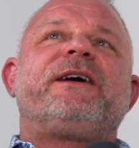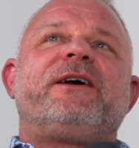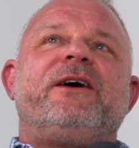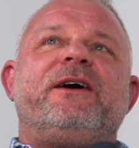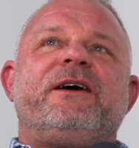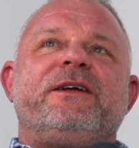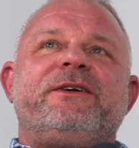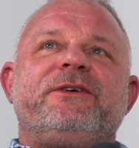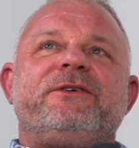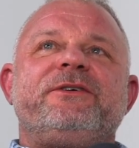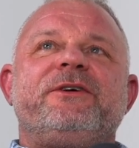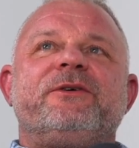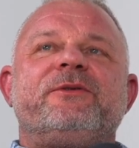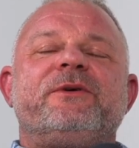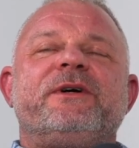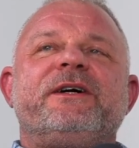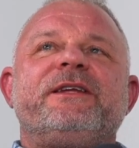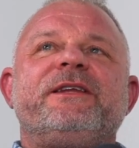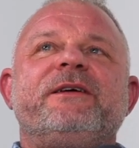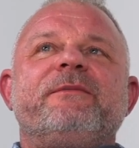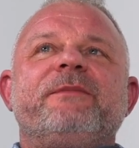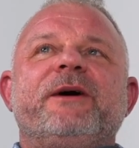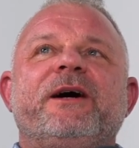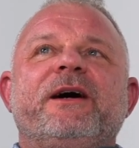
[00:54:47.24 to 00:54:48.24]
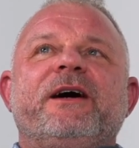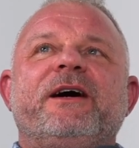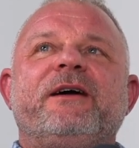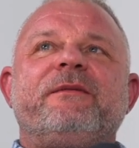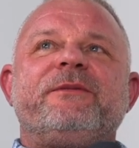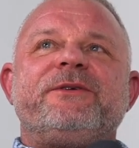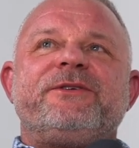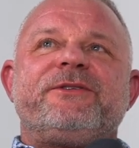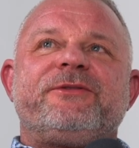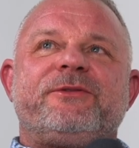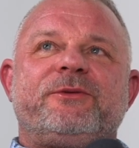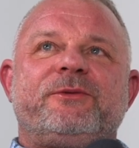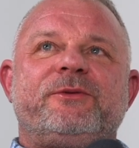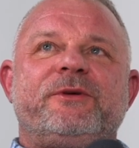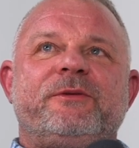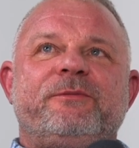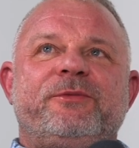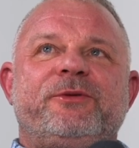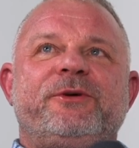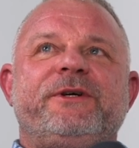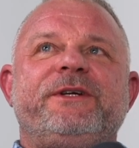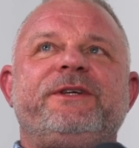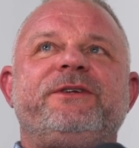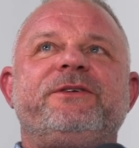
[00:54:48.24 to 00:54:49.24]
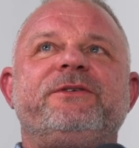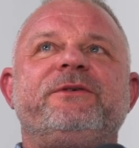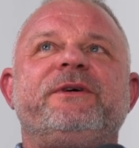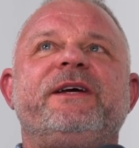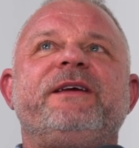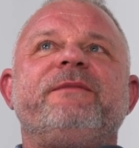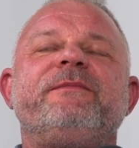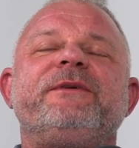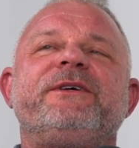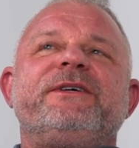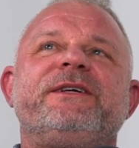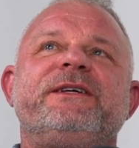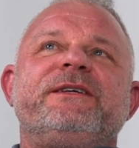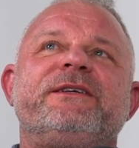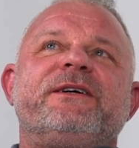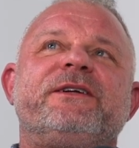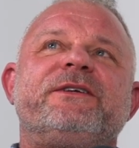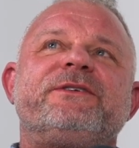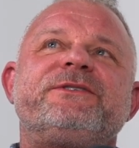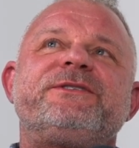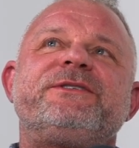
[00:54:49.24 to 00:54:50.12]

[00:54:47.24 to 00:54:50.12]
condo you want in the Bahamas for $1.28 million?